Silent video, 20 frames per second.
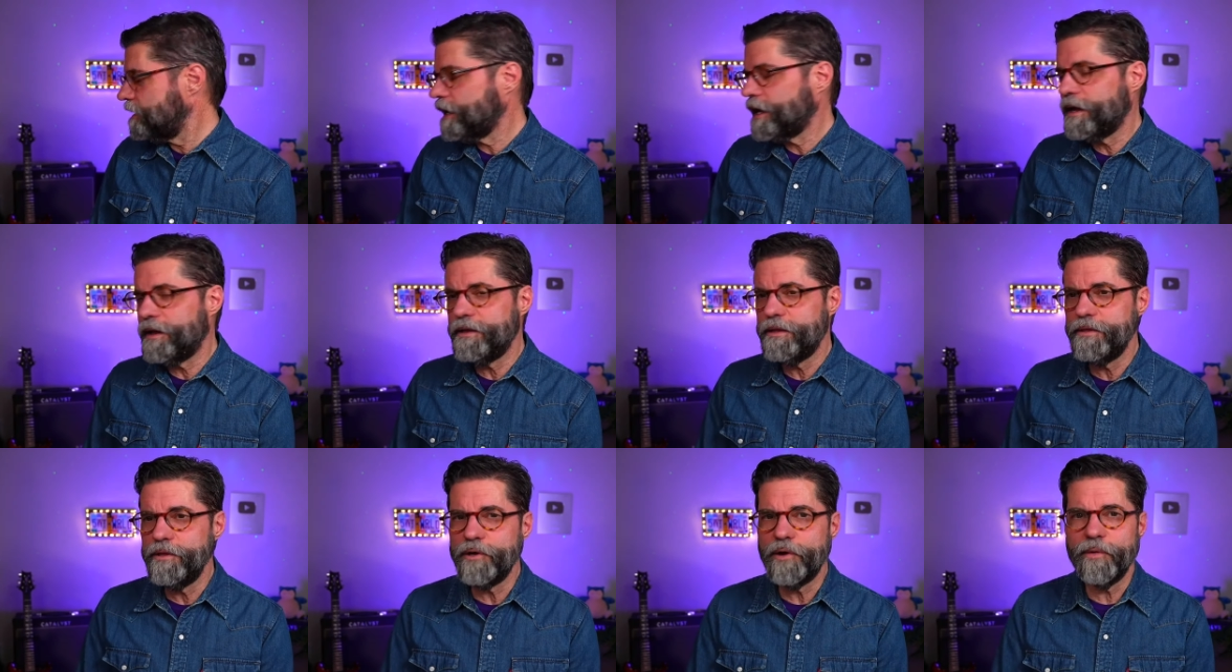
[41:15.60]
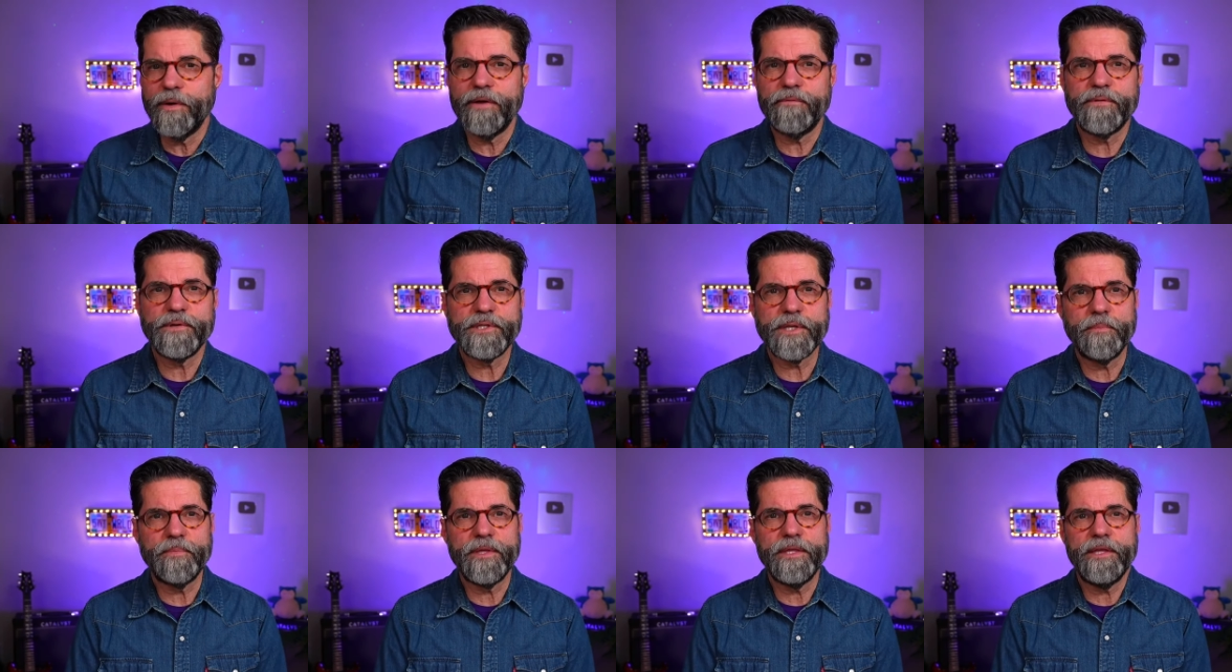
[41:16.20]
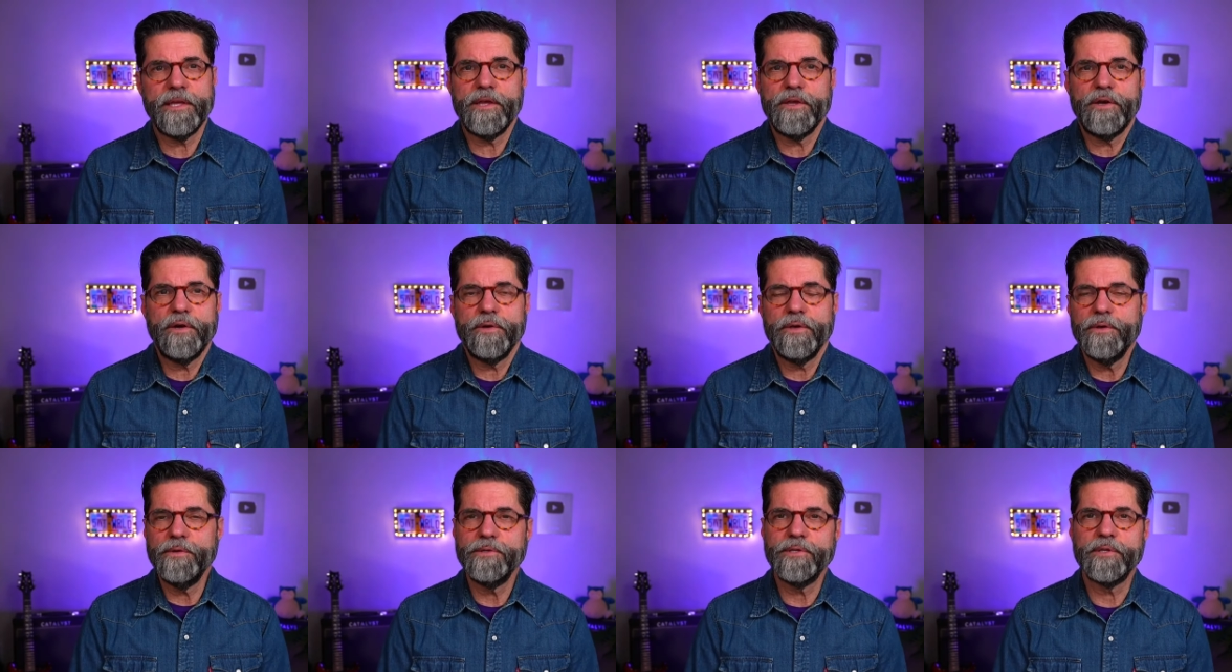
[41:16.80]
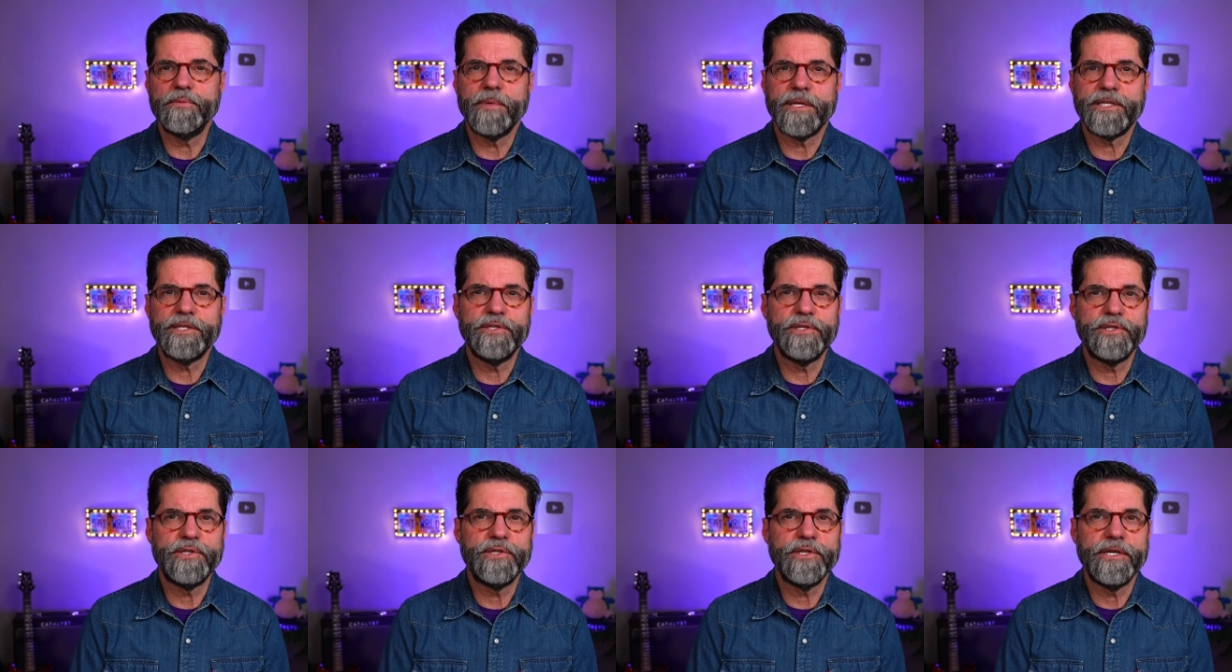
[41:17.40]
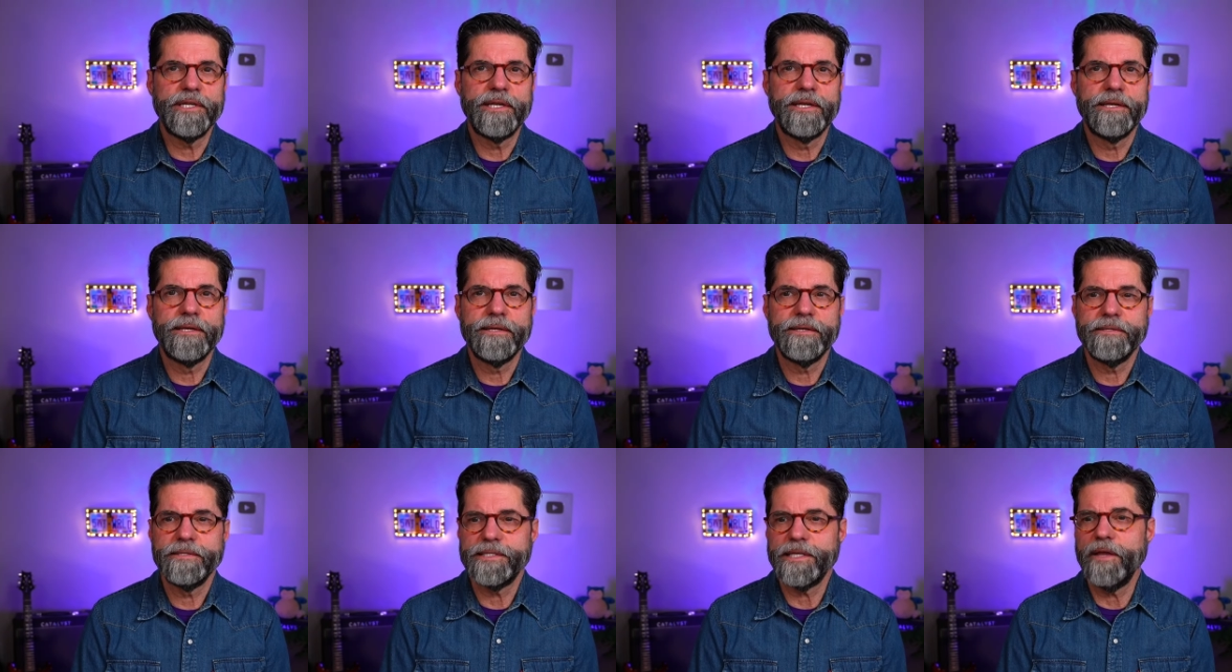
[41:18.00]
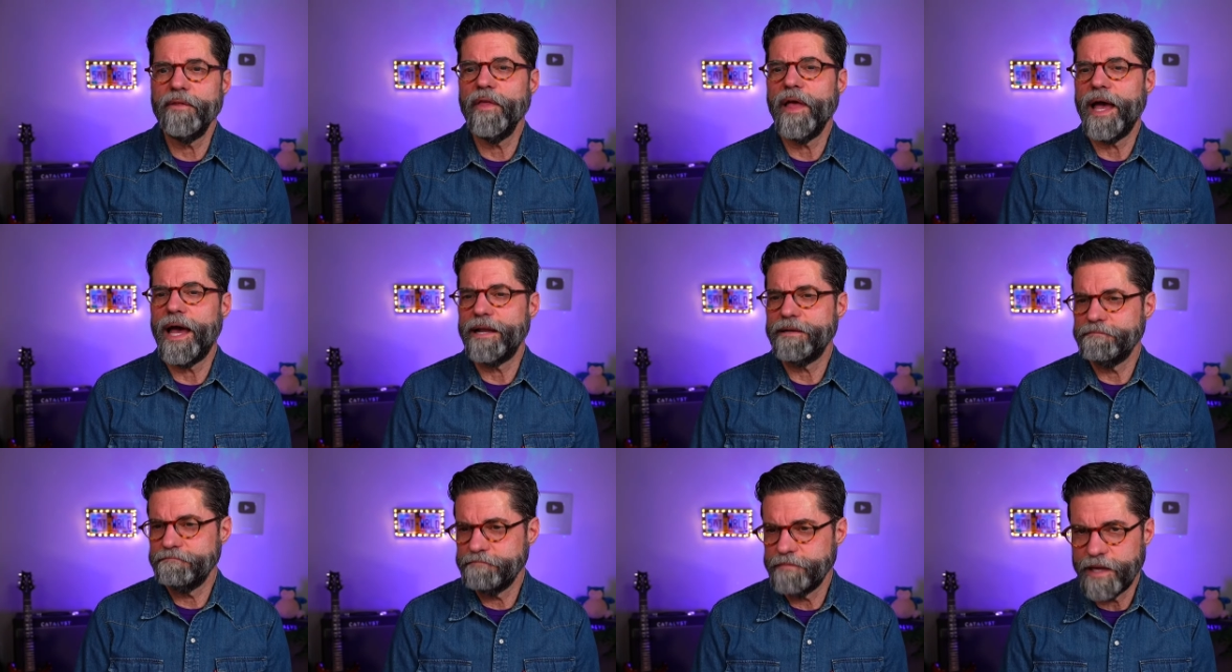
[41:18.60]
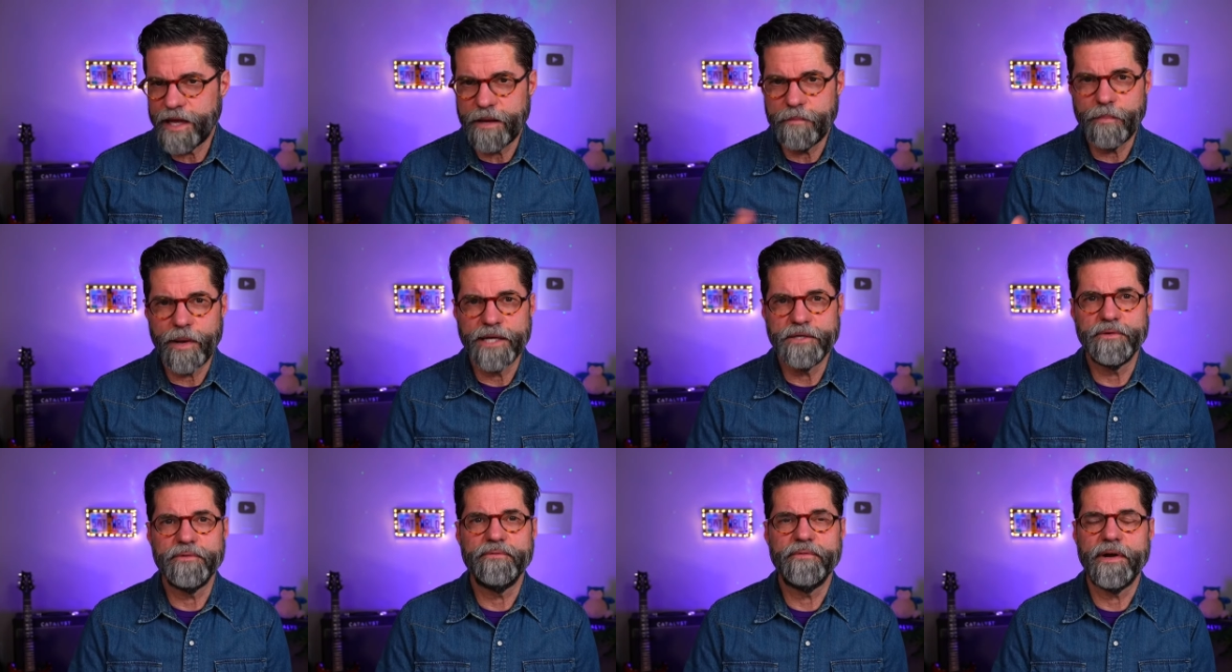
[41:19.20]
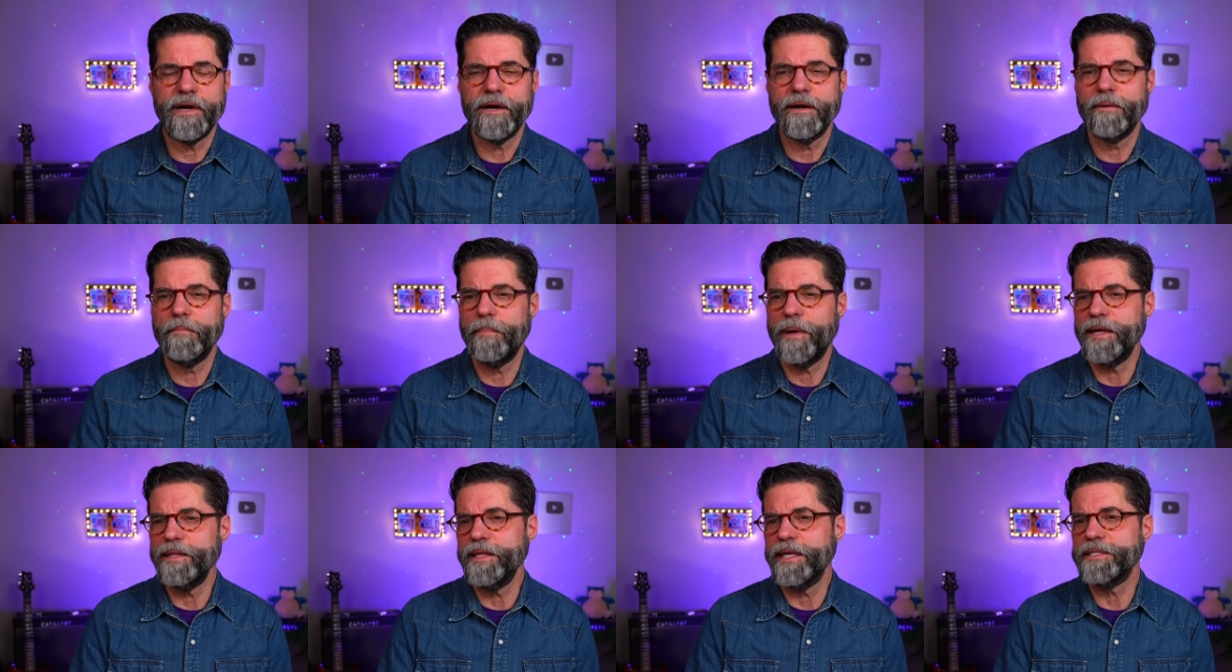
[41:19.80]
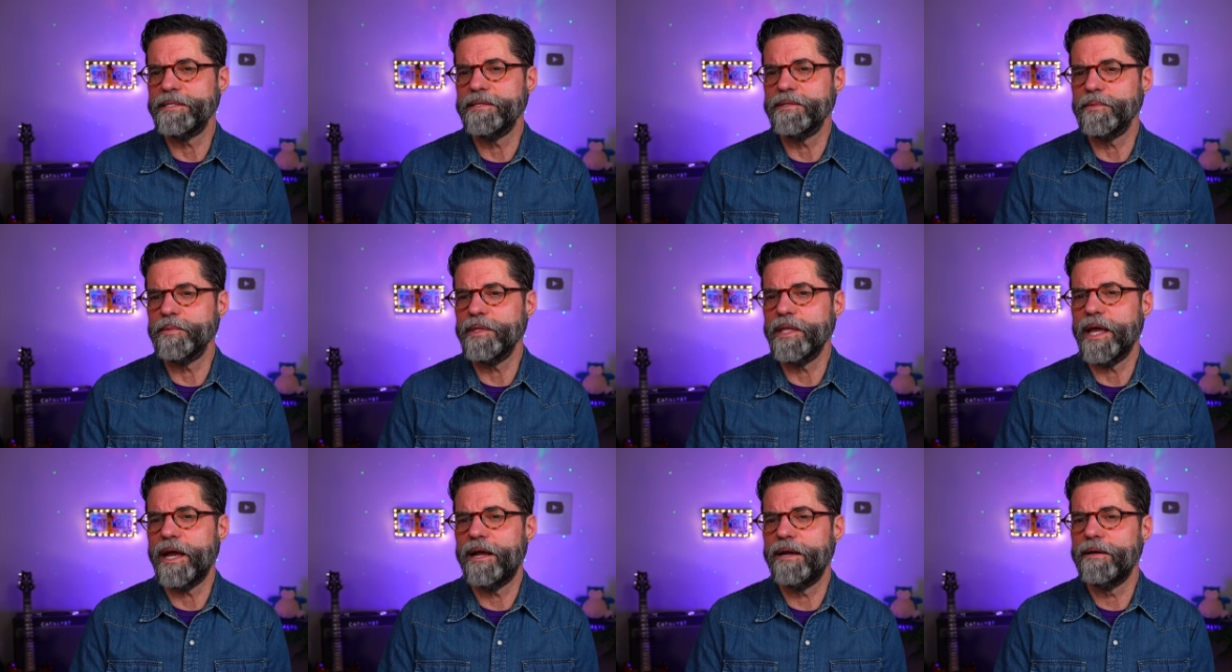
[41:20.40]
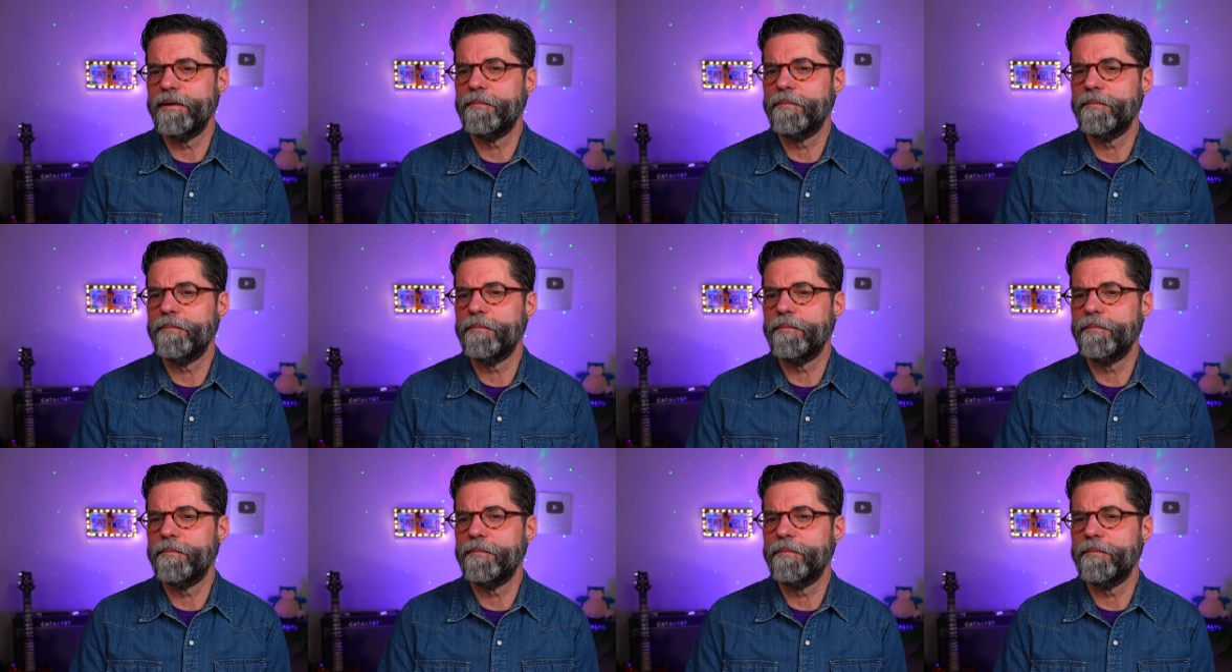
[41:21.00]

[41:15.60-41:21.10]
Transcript: Look around for something that you don't use as much as you should. Sell that and buy TrueFire. Buy lessons with that.